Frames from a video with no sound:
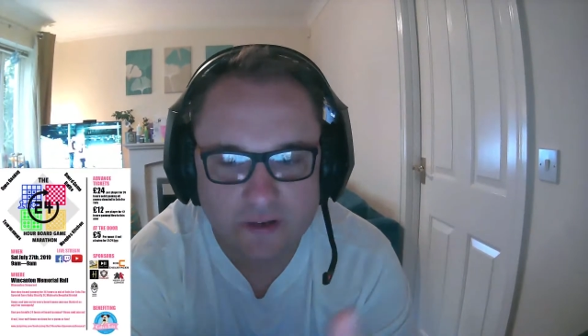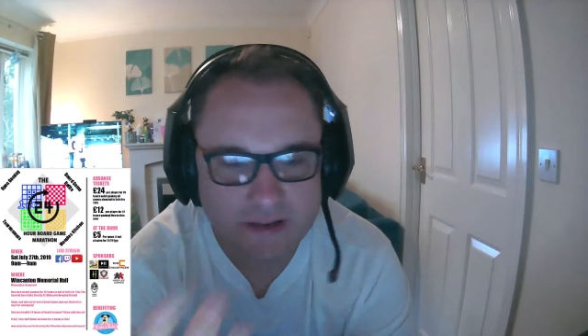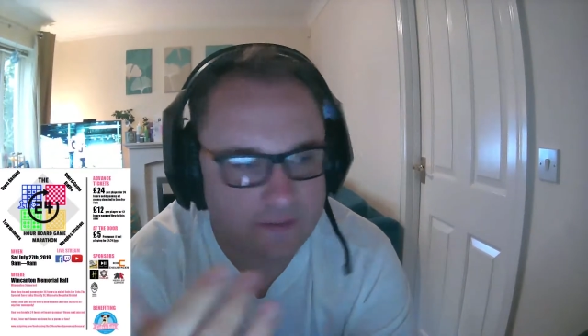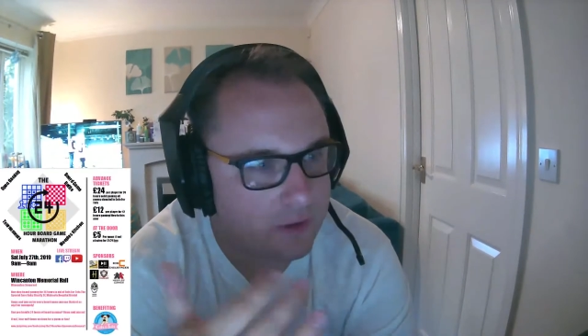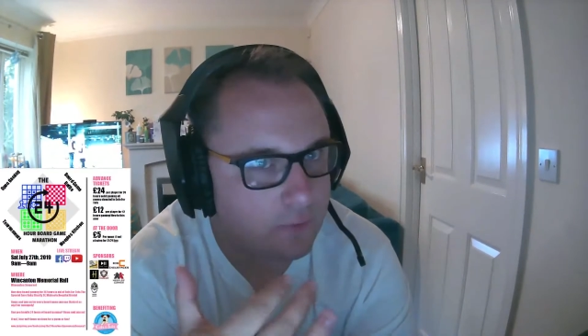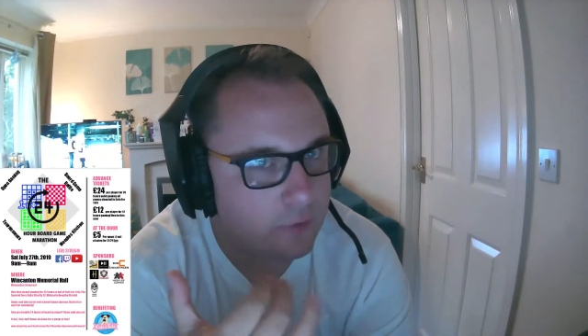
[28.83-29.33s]

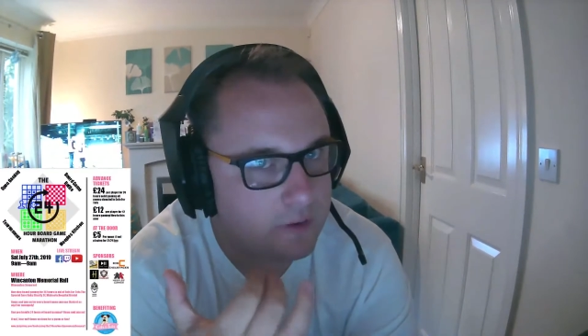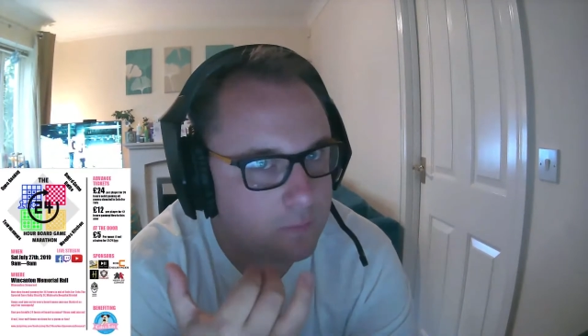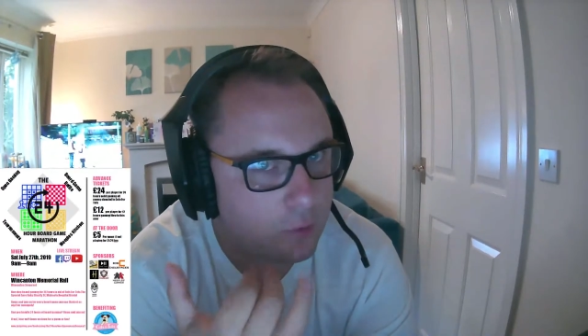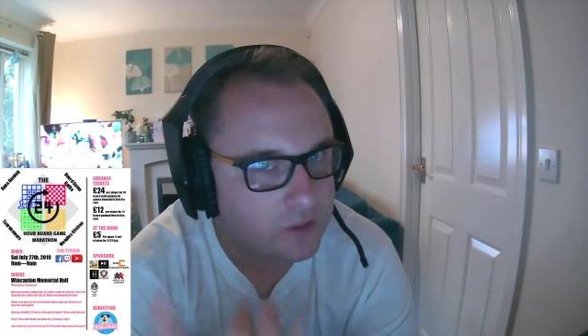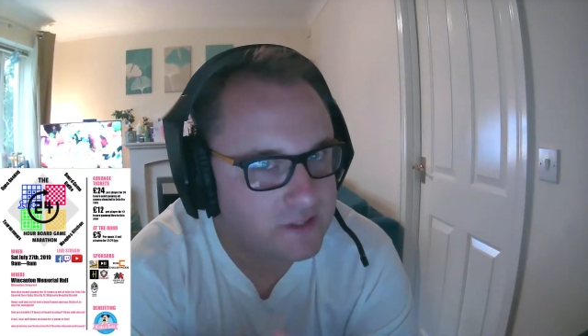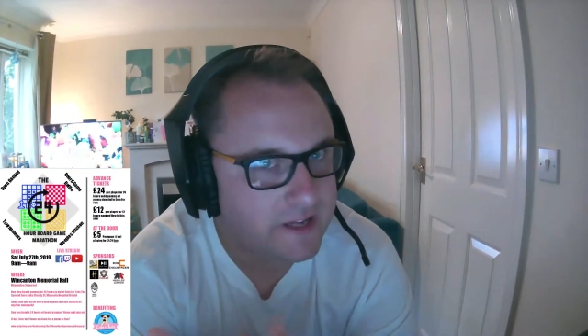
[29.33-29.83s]
Either you've already
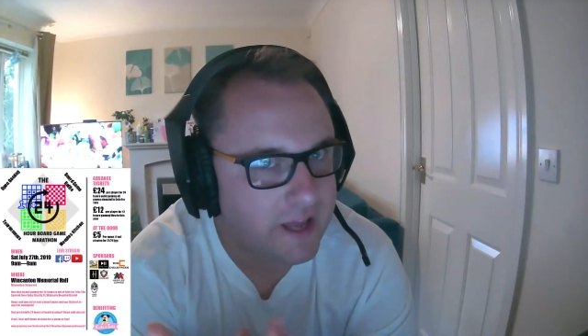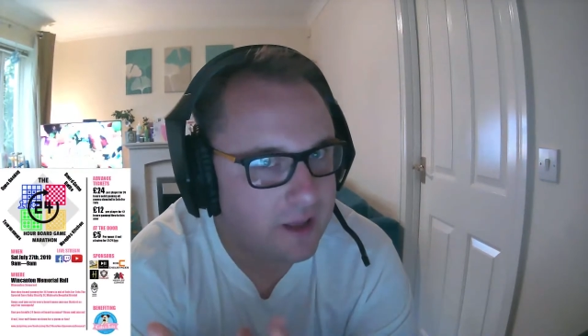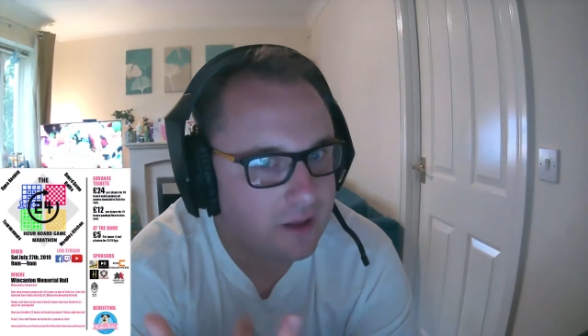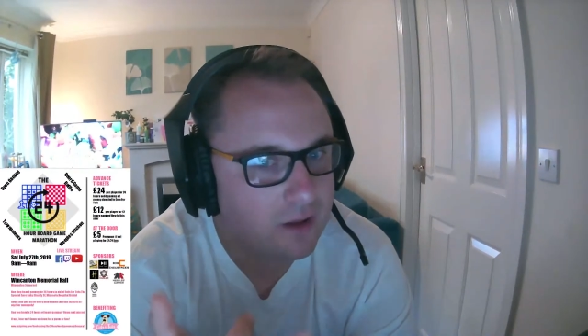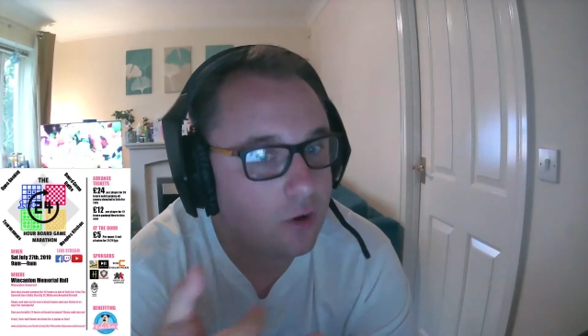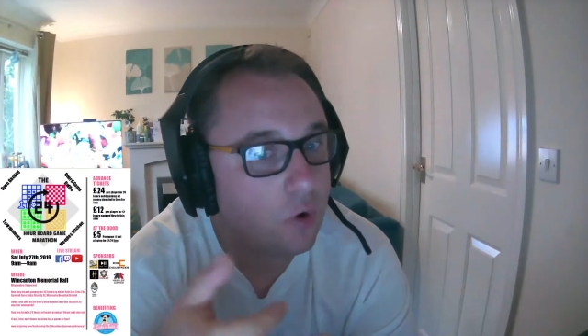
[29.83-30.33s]
bought a ticket
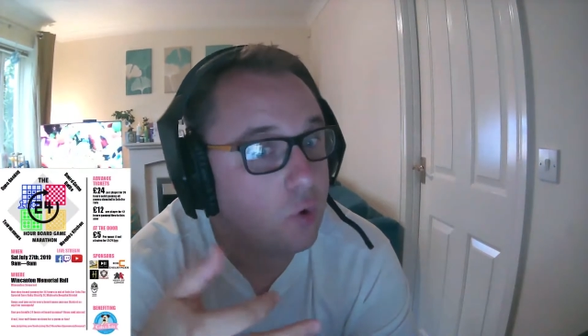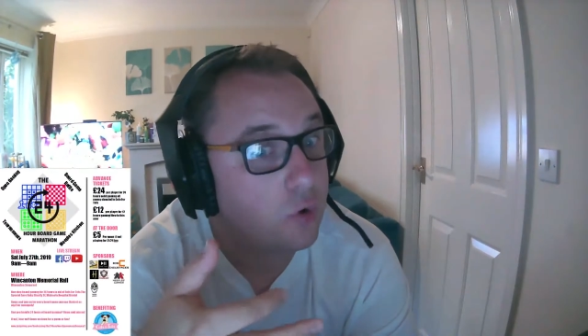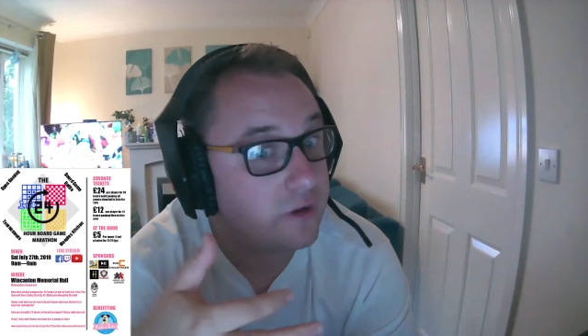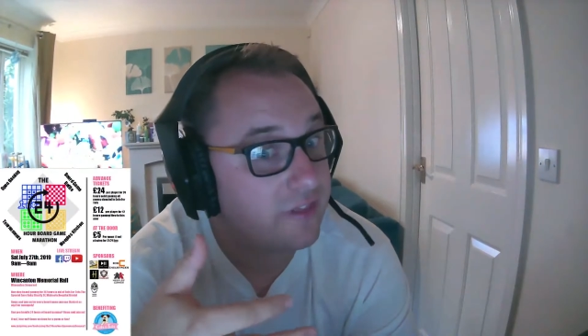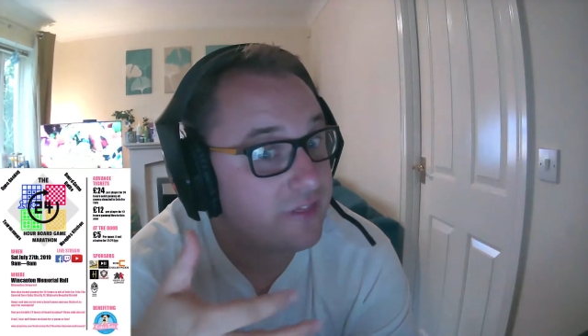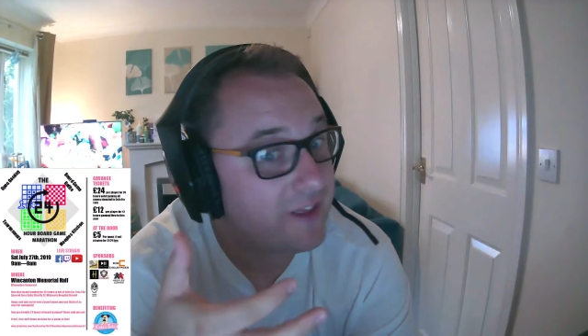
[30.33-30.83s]
or
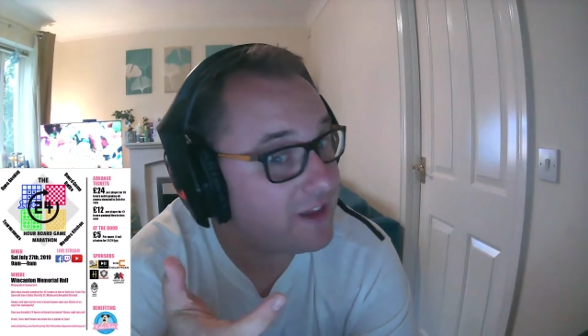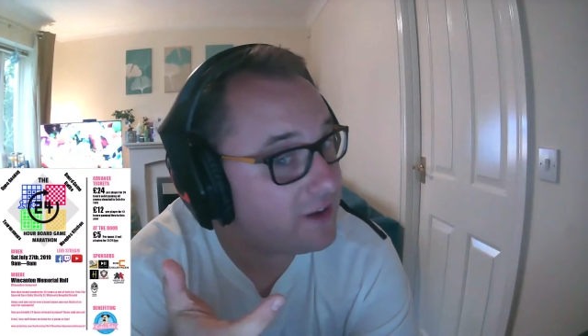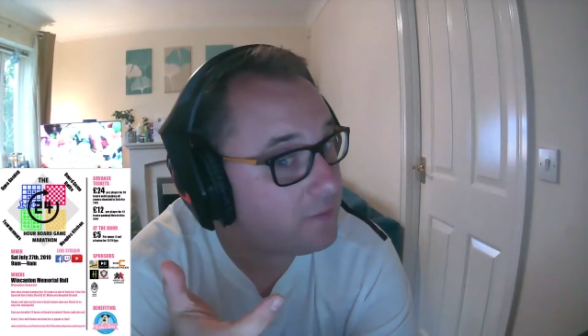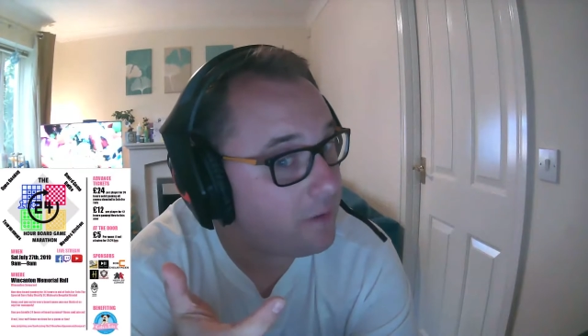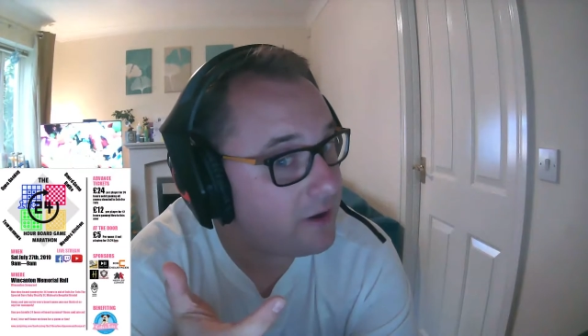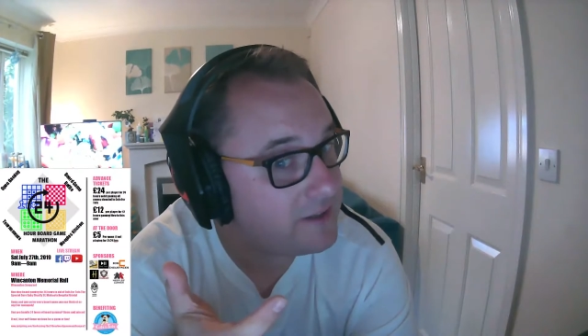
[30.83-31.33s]
you're thinking
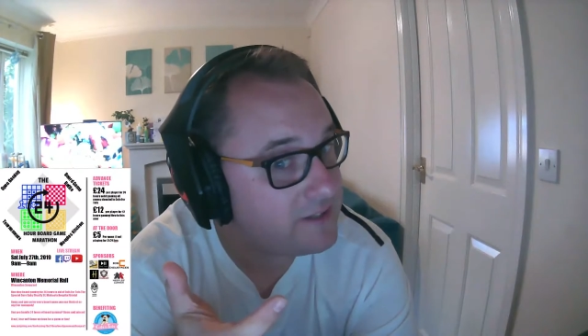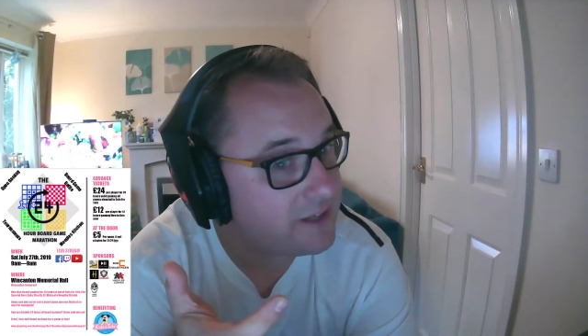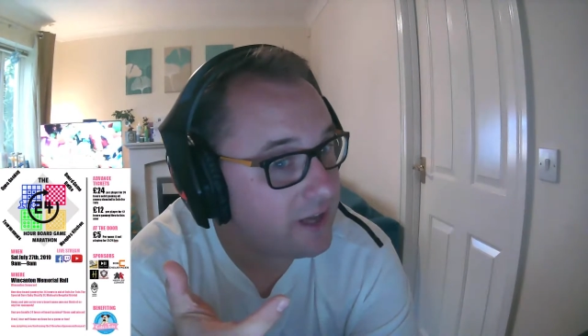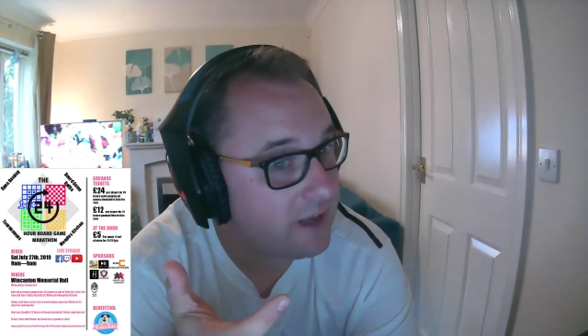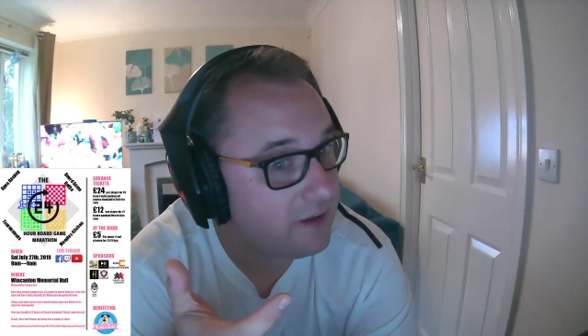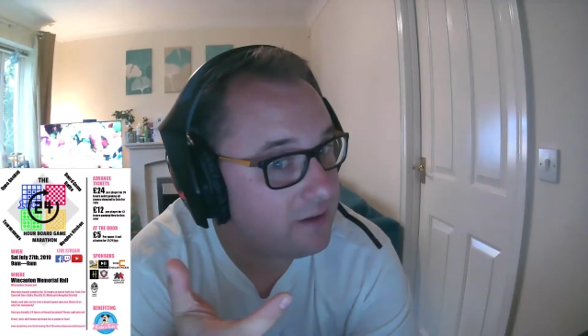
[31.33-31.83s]
of buying a ticket.